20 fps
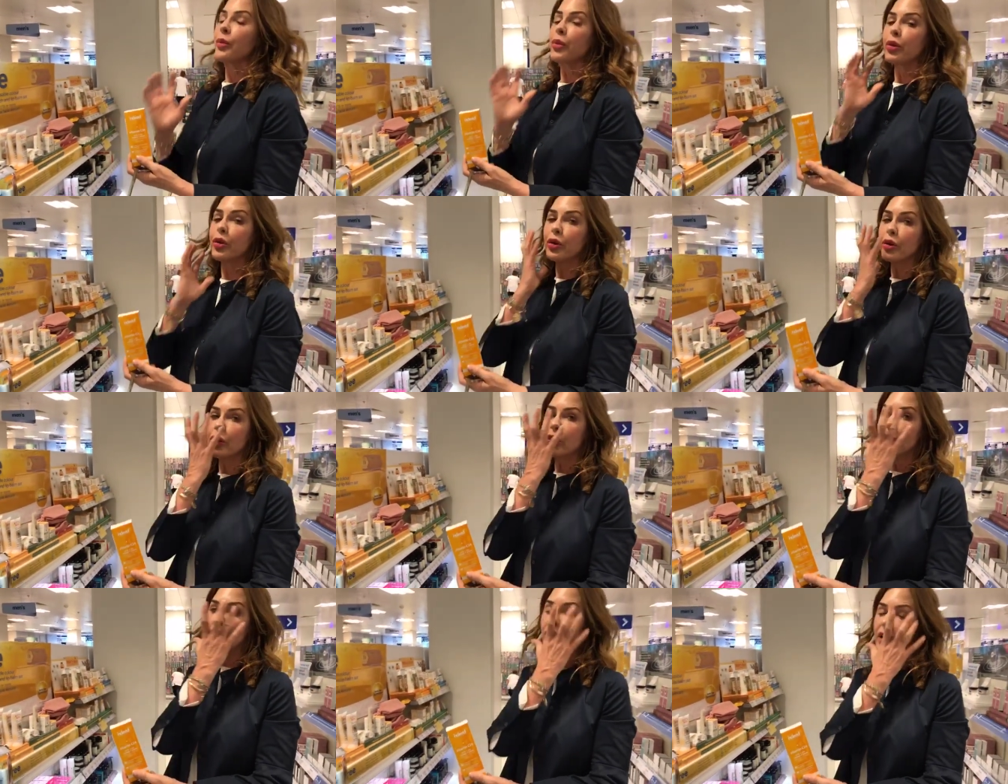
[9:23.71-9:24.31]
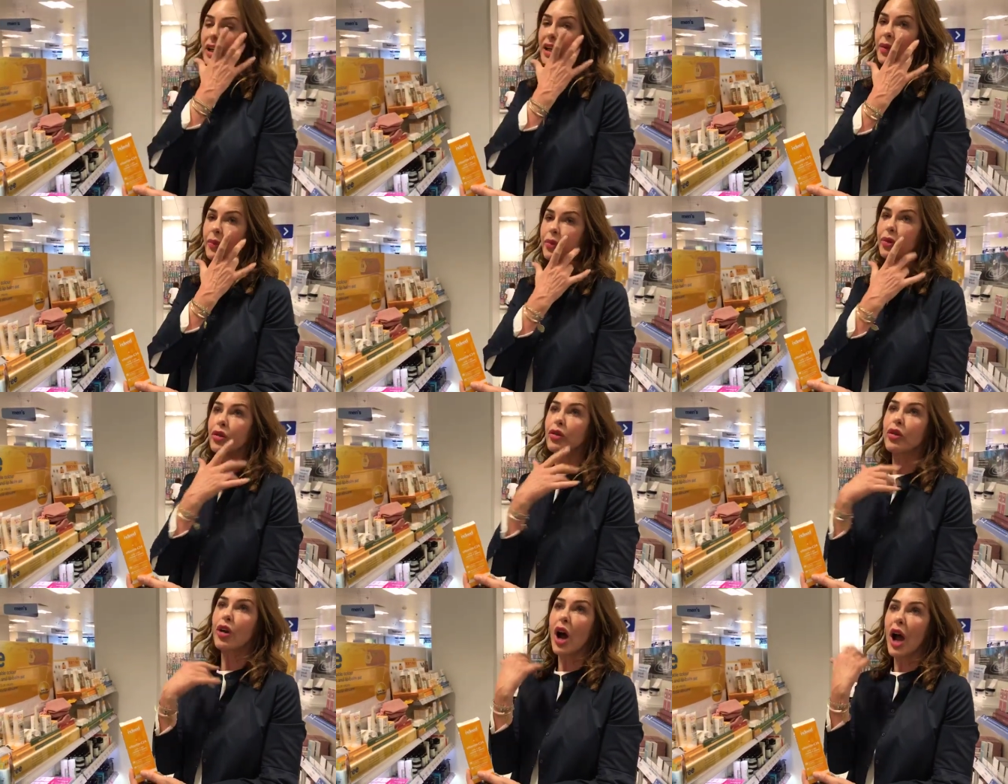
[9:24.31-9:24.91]
pre,
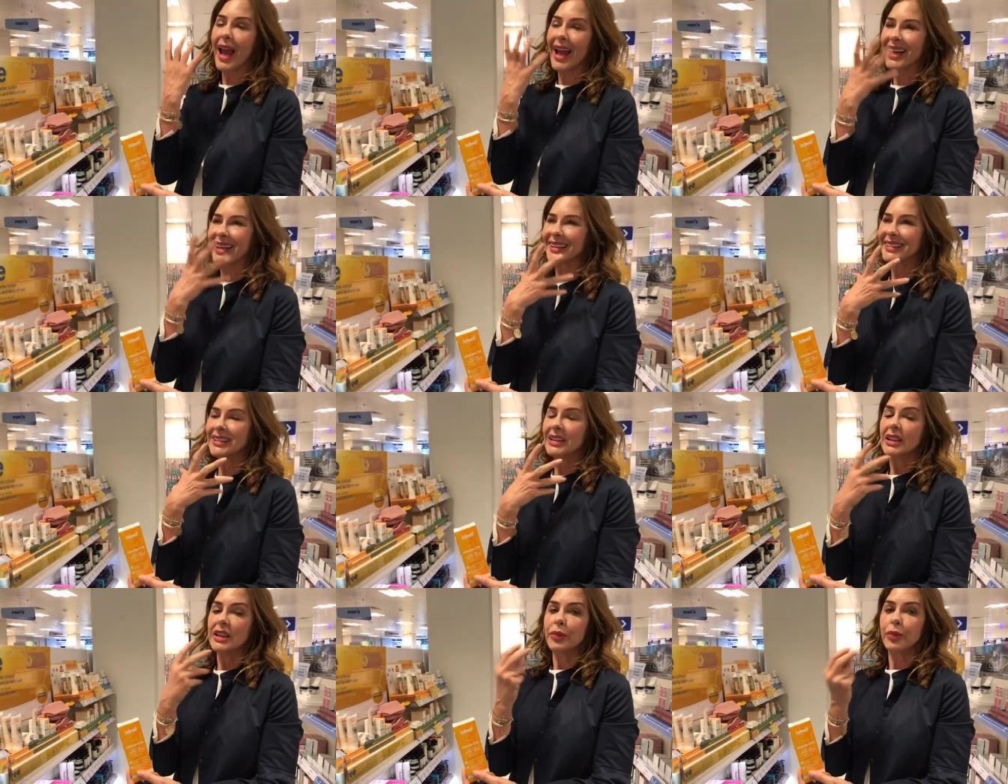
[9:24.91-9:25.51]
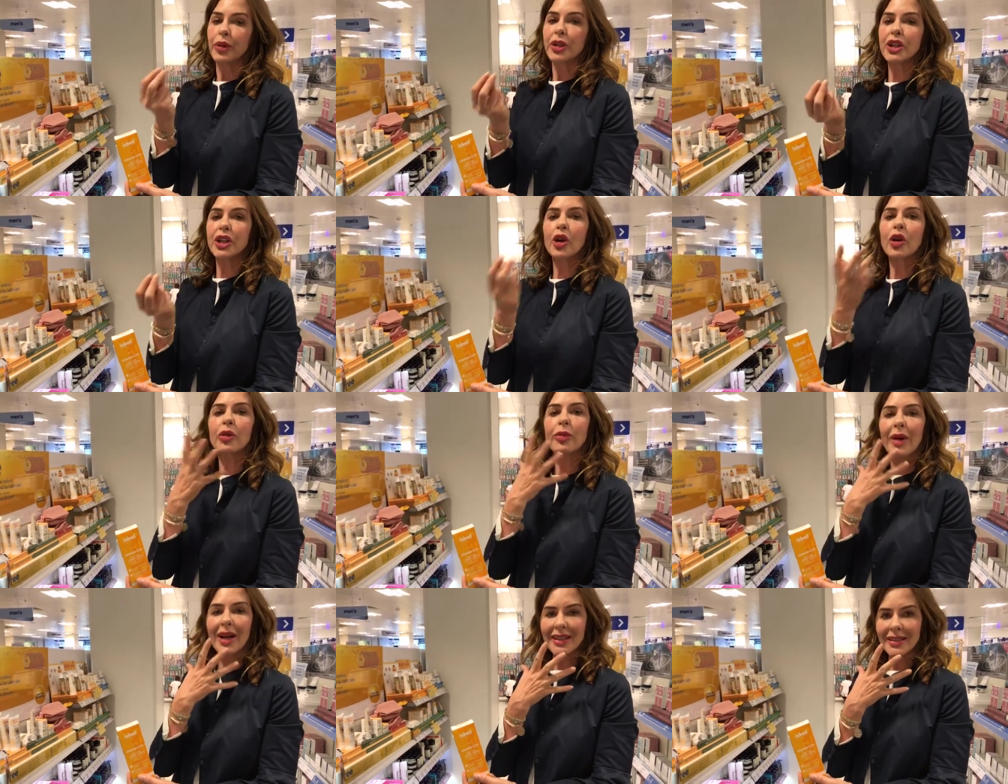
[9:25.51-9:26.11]
prior putting
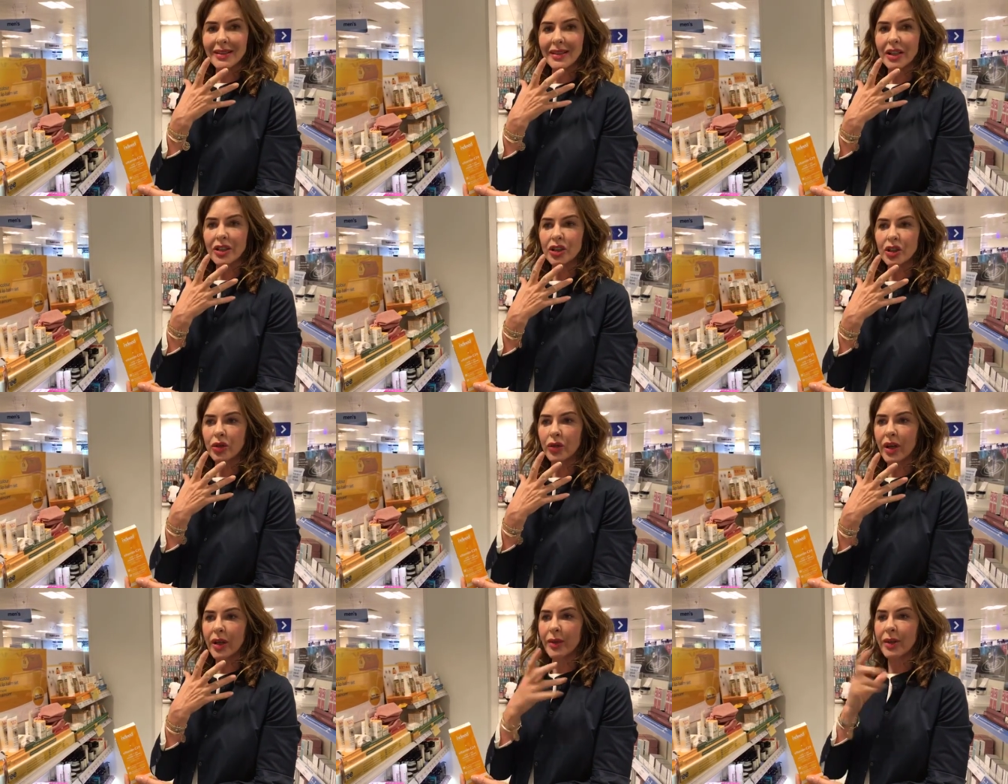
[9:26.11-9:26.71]
on my sun cream.